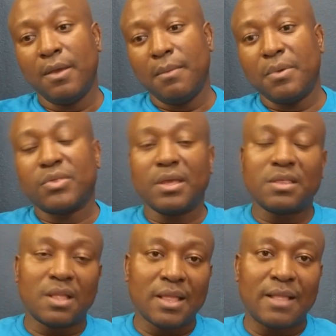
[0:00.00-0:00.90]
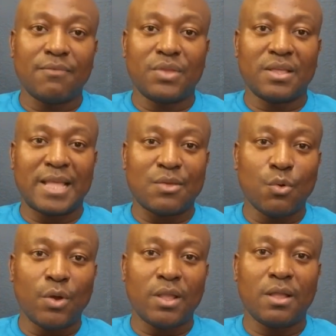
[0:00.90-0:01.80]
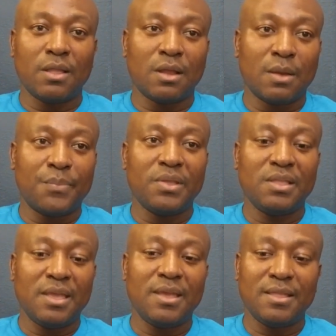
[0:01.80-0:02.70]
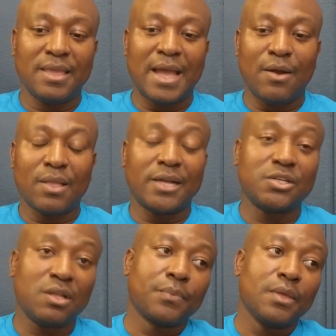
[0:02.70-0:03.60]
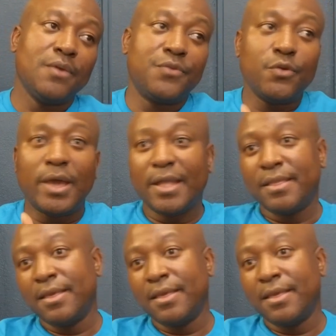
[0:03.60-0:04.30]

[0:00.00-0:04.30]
Because there's a lot of things that going on in the company day in, day out. Actually, if you had